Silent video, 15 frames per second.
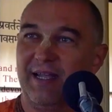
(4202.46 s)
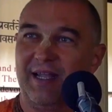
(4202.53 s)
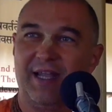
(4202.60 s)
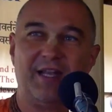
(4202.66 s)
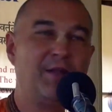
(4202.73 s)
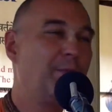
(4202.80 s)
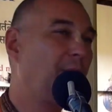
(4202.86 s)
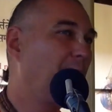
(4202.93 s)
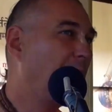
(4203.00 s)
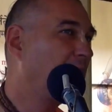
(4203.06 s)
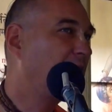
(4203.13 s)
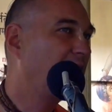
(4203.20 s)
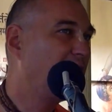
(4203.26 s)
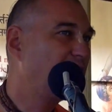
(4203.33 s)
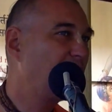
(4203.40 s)
In the
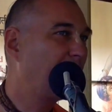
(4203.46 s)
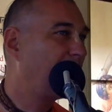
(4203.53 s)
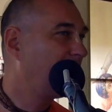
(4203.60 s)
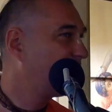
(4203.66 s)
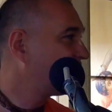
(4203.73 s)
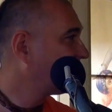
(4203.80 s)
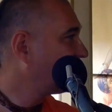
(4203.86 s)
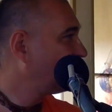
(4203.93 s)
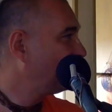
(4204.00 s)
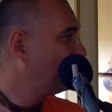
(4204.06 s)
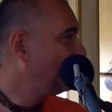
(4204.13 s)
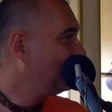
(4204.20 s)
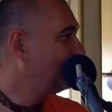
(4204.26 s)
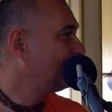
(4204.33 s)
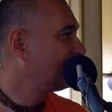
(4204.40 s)
purport of Isopanisad,
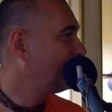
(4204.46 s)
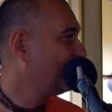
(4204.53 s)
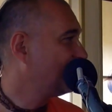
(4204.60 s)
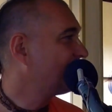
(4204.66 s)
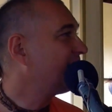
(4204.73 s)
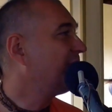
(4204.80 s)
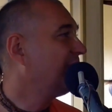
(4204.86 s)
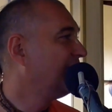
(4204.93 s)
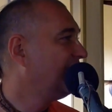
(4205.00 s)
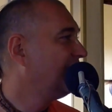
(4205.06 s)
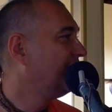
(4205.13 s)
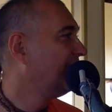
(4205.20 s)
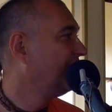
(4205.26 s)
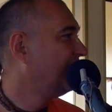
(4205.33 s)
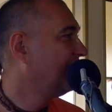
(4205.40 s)
completely. You see,
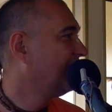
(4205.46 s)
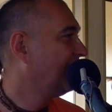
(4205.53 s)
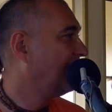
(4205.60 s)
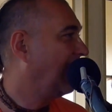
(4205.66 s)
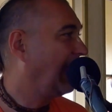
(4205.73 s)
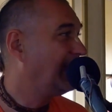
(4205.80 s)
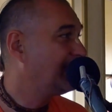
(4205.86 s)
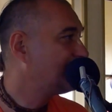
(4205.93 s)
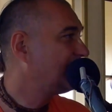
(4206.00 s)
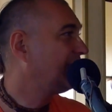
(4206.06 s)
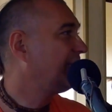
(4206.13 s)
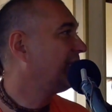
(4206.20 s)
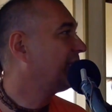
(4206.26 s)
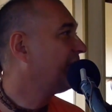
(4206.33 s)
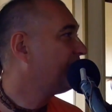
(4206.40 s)
and it's
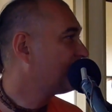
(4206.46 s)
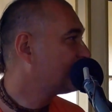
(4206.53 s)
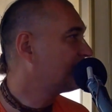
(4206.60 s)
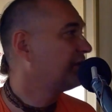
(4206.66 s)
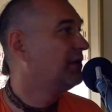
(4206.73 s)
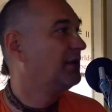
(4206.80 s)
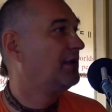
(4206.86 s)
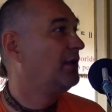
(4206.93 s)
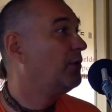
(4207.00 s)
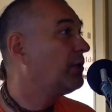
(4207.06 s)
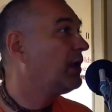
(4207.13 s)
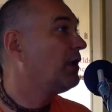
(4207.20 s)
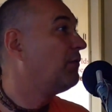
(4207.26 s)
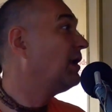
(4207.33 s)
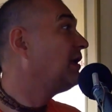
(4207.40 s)
not that he was
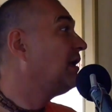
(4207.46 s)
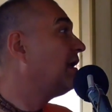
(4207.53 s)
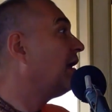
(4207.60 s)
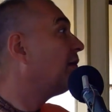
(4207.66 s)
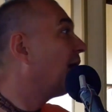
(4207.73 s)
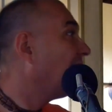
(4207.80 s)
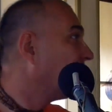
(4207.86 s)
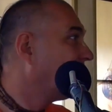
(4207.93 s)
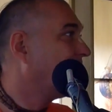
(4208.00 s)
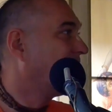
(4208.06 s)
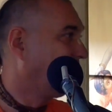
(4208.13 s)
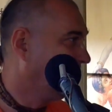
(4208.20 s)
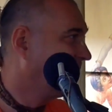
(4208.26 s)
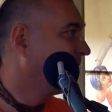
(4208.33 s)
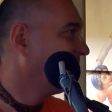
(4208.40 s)
looking, what did I write
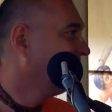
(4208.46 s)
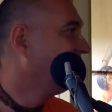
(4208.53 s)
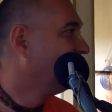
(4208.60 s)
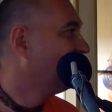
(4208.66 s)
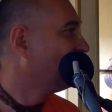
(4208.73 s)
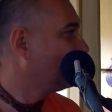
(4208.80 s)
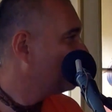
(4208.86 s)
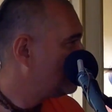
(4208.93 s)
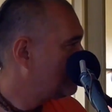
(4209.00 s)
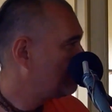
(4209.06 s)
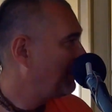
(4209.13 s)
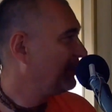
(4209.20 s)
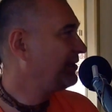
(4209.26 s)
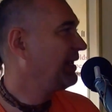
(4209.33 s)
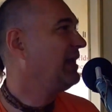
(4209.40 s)
there, you know? It
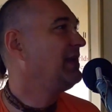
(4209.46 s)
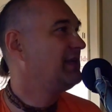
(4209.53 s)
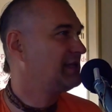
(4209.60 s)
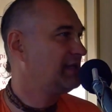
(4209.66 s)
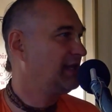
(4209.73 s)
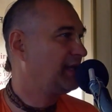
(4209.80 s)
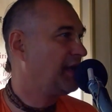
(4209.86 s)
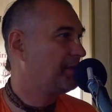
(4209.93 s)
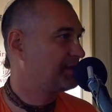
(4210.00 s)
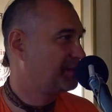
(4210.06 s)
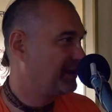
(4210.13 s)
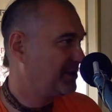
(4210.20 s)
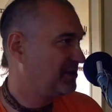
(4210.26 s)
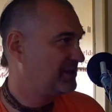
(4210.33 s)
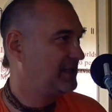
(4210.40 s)
spontaneously comes
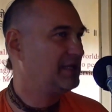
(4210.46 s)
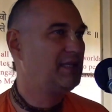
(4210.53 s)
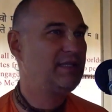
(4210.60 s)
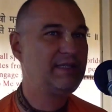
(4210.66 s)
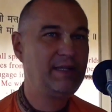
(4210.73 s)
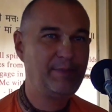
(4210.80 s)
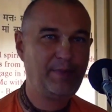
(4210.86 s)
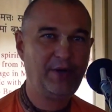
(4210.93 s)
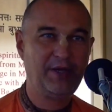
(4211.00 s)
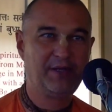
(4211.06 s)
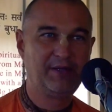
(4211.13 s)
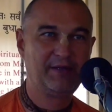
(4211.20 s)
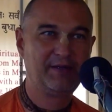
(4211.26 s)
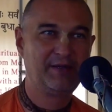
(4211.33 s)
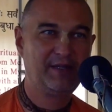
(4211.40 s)
because this is the
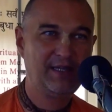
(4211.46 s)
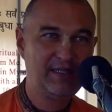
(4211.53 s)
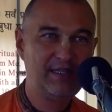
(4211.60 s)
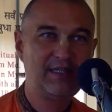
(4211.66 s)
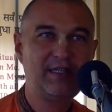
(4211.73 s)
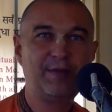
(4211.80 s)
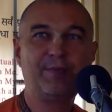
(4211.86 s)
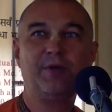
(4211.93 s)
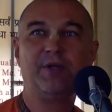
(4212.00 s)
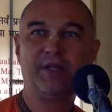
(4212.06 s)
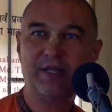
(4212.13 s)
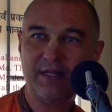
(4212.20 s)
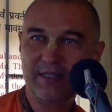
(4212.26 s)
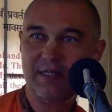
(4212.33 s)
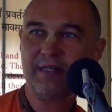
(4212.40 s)
point. This is the
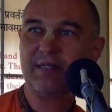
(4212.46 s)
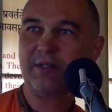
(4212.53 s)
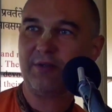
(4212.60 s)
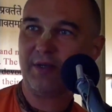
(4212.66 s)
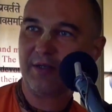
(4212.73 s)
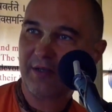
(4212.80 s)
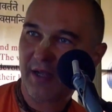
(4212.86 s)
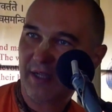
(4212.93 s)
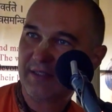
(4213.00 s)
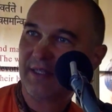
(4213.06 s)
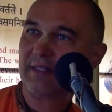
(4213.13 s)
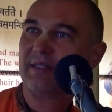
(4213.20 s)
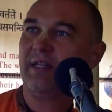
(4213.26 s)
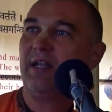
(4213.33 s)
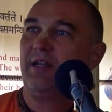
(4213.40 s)
point. This is to
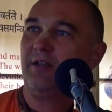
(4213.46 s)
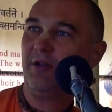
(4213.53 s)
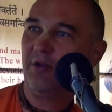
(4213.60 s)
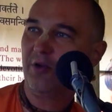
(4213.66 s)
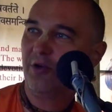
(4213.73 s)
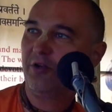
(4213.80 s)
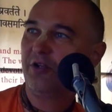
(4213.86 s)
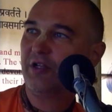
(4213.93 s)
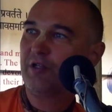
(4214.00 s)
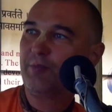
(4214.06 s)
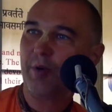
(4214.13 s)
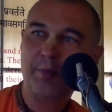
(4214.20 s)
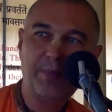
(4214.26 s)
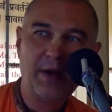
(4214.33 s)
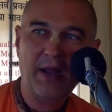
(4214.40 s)
understand Lord is
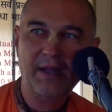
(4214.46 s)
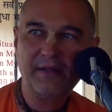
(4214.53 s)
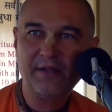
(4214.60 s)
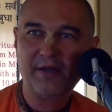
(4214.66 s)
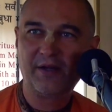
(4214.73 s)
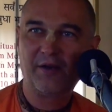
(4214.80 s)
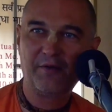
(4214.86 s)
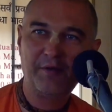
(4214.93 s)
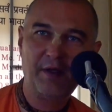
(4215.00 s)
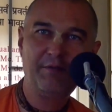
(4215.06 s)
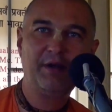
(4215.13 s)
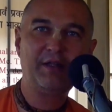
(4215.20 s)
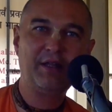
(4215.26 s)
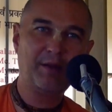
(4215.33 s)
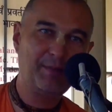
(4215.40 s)
proprietor of
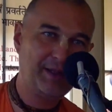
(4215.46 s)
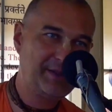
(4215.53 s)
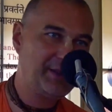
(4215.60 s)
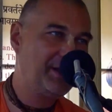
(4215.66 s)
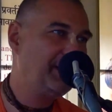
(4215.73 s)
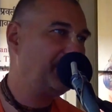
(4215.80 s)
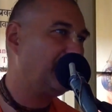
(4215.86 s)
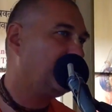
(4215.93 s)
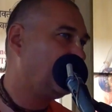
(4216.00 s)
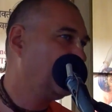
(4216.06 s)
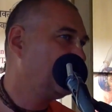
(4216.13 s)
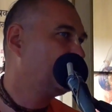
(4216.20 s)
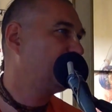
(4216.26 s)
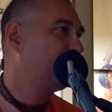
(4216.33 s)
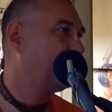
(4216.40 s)
everything, material
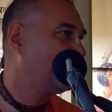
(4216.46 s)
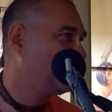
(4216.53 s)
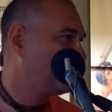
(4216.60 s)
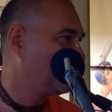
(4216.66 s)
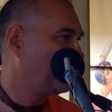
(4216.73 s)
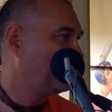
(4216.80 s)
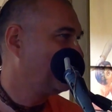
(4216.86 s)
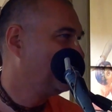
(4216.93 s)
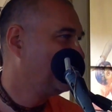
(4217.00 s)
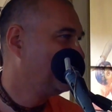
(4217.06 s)
and spiritual.